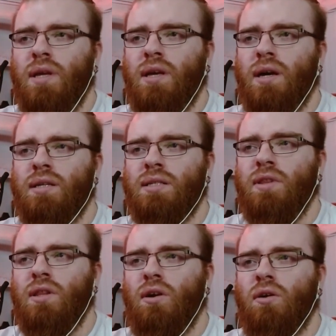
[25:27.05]

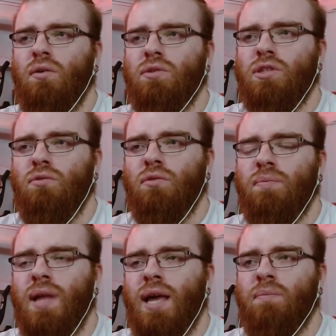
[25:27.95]
because even though she
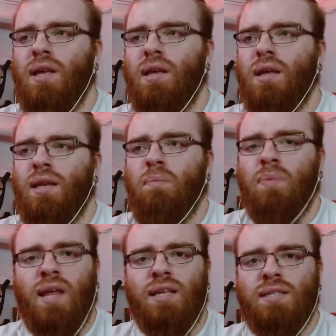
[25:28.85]
could like be
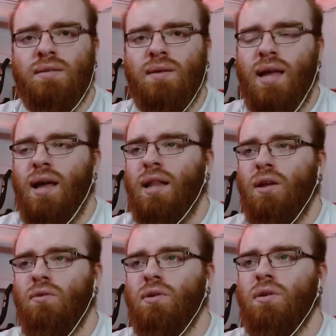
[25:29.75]
in a place
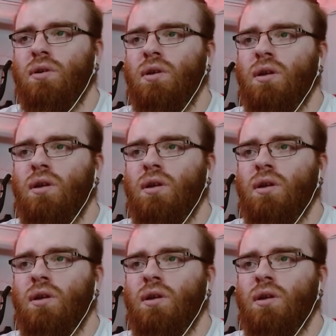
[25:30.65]
alone,